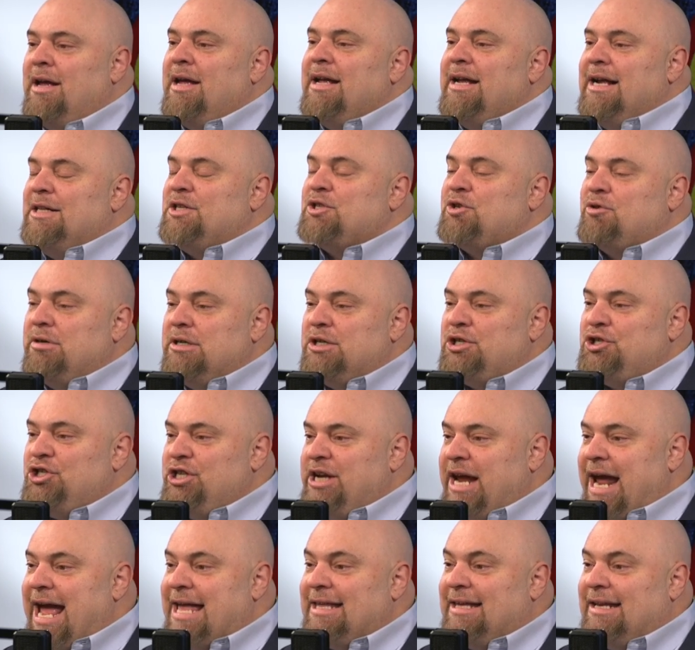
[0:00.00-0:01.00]
It's
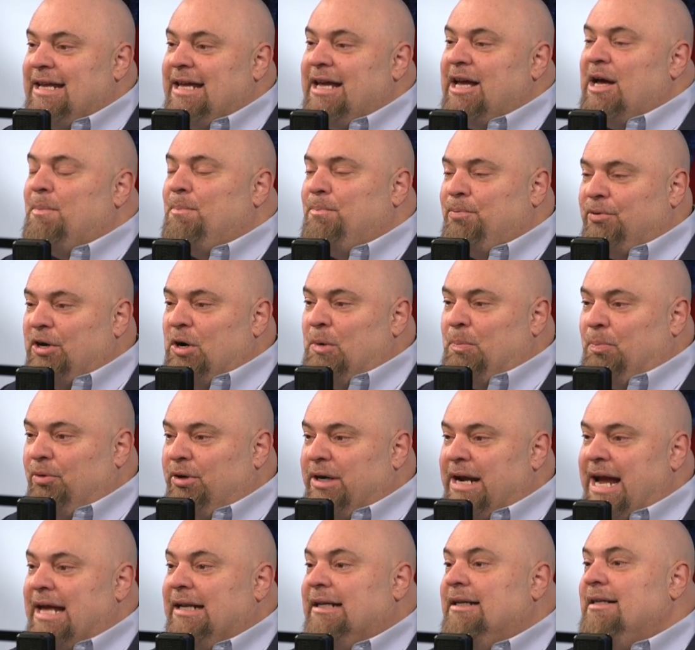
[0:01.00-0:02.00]
Christianity
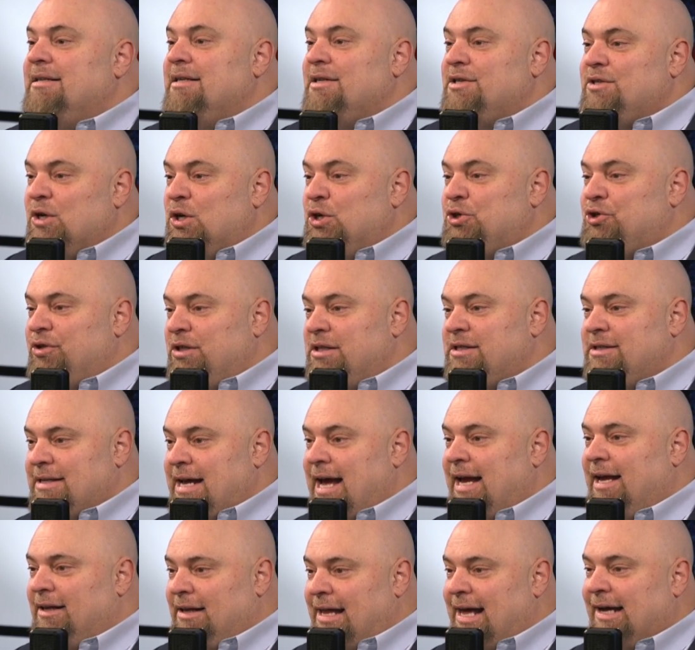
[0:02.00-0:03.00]
appropriated to socialist
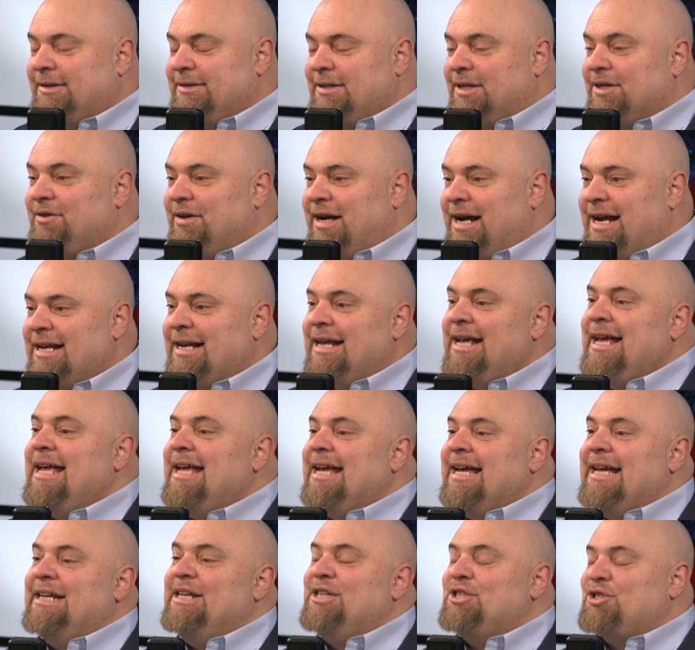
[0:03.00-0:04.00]
dialectic, right?
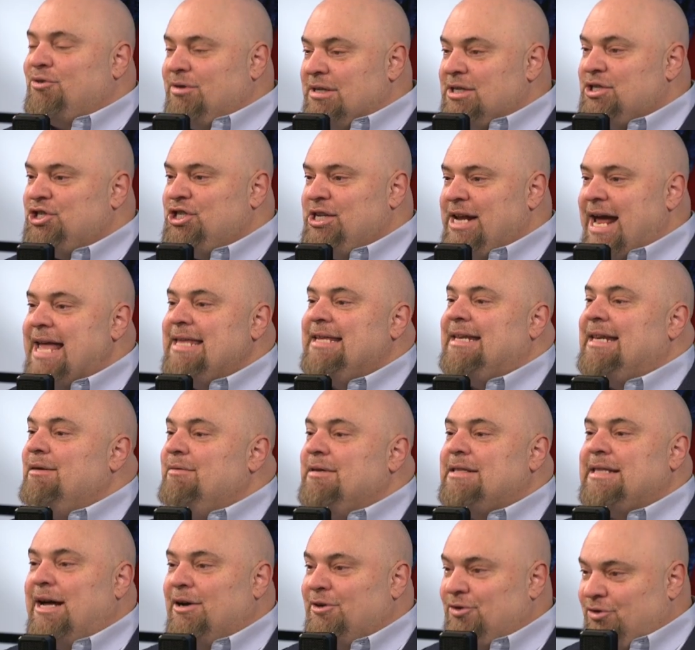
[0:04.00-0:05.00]
It is Christianity
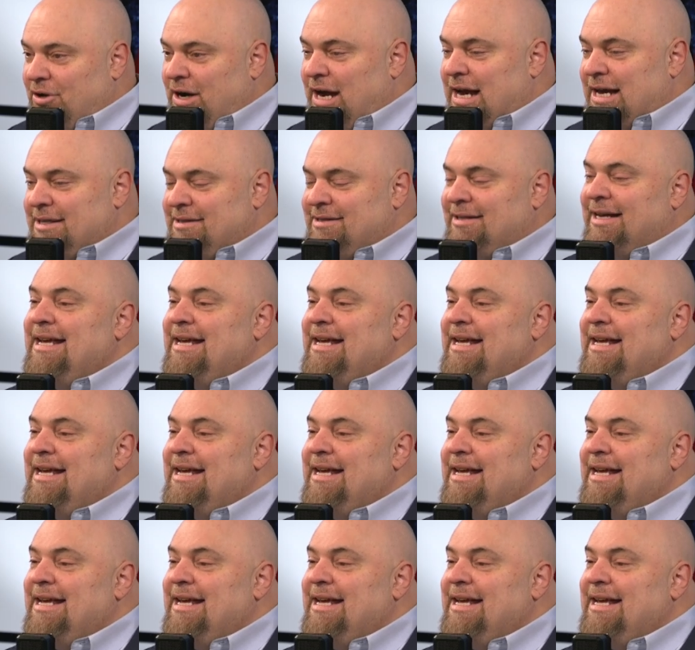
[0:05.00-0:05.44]
without Christ.